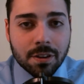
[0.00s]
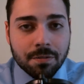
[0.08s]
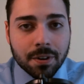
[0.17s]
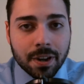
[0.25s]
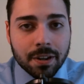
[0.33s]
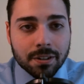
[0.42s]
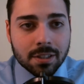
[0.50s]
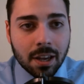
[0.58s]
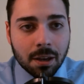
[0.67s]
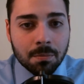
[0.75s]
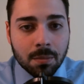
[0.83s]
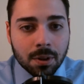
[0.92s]
I forget his
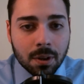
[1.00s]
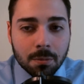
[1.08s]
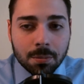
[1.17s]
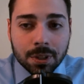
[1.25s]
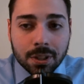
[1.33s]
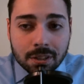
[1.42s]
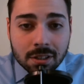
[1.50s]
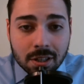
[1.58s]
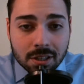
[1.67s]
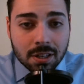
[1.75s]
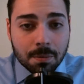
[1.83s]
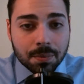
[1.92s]
name, but this is the
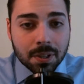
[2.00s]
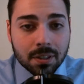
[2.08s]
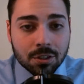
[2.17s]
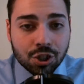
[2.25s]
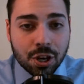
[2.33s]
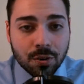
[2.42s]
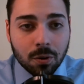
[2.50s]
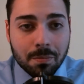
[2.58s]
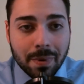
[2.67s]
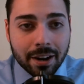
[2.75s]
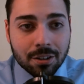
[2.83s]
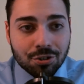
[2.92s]
something the general
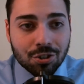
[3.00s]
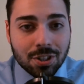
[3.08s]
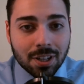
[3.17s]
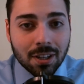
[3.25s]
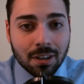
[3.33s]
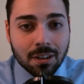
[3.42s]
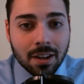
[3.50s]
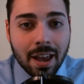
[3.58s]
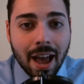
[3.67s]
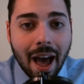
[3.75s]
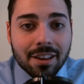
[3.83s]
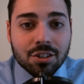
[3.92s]
manager did
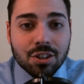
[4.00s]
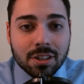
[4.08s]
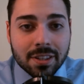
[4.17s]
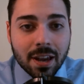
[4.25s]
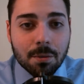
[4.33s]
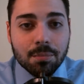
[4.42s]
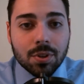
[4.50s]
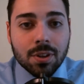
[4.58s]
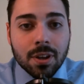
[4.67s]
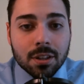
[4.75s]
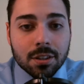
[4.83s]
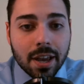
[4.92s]
as an attempt
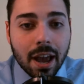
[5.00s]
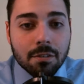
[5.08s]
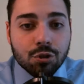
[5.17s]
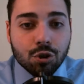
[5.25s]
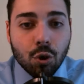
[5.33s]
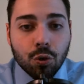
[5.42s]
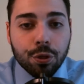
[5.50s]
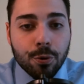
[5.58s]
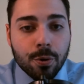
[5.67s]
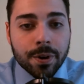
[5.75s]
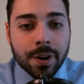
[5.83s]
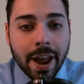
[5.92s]
to have Joe
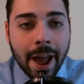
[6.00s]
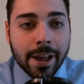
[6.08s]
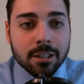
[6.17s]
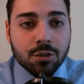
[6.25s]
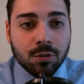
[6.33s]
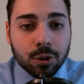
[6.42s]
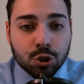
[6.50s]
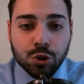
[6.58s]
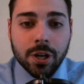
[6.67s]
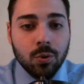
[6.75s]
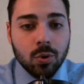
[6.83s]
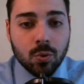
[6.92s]
Thornton ask for a
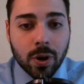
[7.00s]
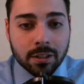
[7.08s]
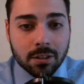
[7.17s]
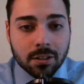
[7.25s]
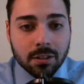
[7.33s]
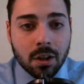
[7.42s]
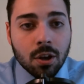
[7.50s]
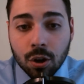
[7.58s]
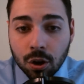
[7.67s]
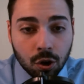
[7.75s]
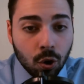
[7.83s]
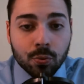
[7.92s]
trade request.
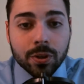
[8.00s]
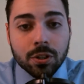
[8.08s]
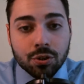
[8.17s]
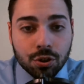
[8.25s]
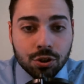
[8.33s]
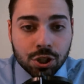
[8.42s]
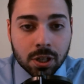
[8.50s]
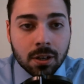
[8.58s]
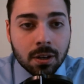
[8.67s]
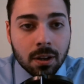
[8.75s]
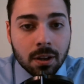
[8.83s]
Go research it.